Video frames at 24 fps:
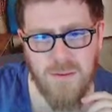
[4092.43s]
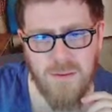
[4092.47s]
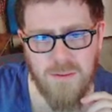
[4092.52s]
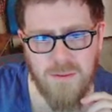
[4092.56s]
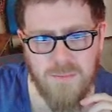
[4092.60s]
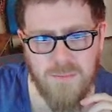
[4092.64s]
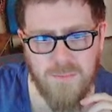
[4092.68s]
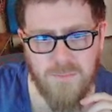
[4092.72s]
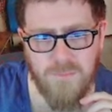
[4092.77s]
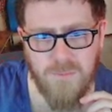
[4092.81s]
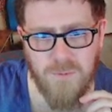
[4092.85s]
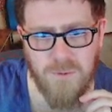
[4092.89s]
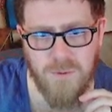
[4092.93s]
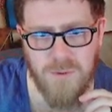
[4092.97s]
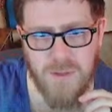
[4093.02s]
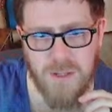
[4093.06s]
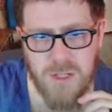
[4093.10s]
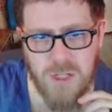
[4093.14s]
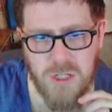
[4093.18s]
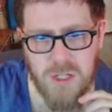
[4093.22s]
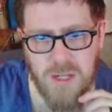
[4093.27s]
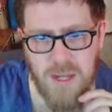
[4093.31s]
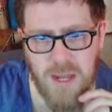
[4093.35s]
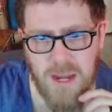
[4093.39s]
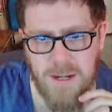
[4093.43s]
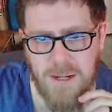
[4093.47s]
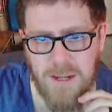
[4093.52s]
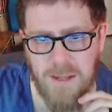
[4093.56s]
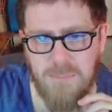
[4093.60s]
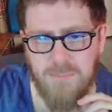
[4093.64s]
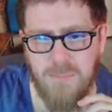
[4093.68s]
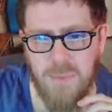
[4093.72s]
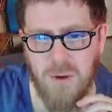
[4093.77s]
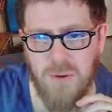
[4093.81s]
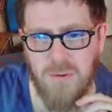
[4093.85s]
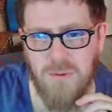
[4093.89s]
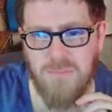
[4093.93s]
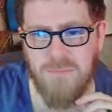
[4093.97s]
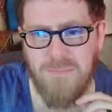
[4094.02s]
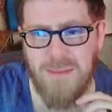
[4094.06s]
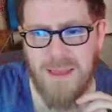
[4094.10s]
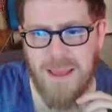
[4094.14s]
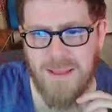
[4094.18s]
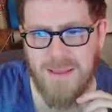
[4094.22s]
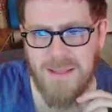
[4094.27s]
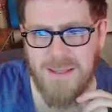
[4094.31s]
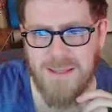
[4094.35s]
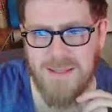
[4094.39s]
Through this, she had a bone
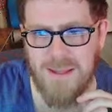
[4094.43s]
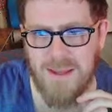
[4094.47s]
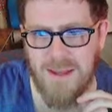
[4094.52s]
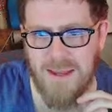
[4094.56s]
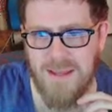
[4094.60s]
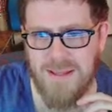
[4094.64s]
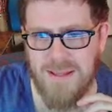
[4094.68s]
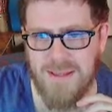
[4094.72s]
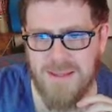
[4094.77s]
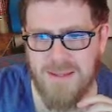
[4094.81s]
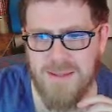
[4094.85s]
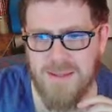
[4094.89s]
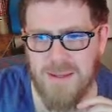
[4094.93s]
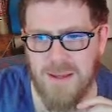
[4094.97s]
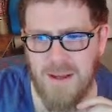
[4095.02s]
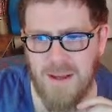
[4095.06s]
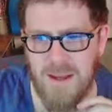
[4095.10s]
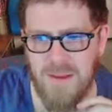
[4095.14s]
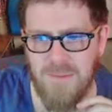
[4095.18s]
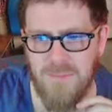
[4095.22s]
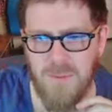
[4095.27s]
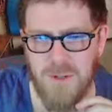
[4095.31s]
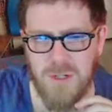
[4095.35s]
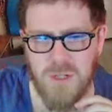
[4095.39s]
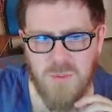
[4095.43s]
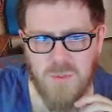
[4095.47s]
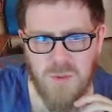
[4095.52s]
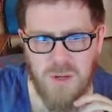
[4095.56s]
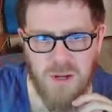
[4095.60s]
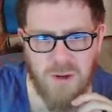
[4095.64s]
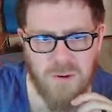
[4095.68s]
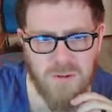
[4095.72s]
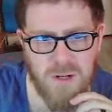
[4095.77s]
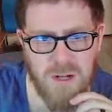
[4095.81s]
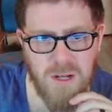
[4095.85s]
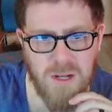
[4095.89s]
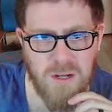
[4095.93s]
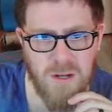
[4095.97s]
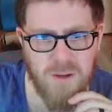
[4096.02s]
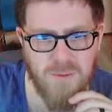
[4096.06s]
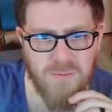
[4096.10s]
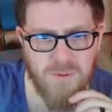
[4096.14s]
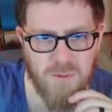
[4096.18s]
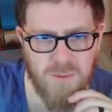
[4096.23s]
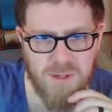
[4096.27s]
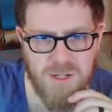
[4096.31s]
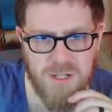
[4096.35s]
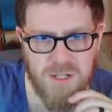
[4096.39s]
palace high in the sky of Wish World,
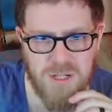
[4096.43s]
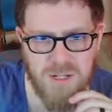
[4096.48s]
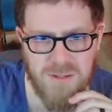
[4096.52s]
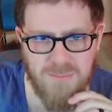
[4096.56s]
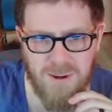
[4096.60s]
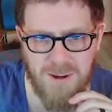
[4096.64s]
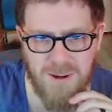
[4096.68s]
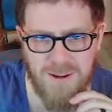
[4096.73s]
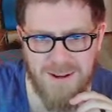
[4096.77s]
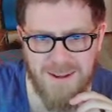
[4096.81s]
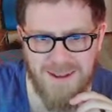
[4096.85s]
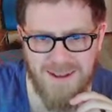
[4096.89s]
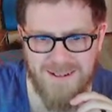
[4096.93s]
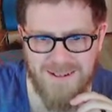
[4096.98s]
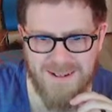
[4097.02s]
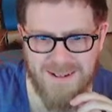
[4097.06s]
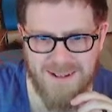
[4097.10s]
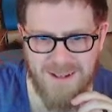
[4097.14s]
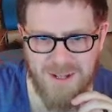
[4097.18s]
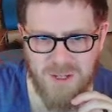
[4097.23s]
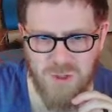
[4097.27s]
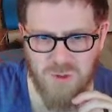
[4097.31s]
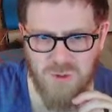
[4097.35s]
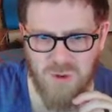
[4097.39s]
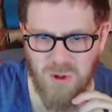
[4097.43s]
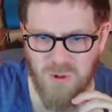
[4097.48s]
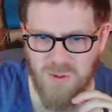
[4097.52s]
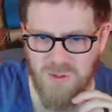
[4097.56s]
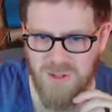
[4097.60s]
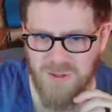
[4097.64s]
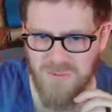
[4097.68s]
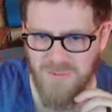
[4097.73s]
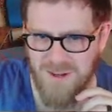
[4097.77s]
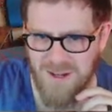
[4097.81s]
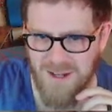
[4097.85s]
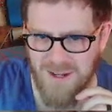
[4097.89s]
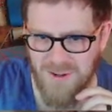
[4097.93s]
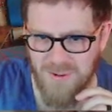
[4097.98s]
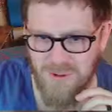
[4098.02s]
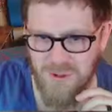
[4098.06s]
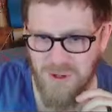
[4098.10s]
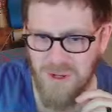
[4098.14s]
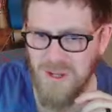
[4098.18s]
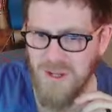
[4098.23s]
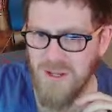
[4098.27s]
through which she monitored and controlled the world.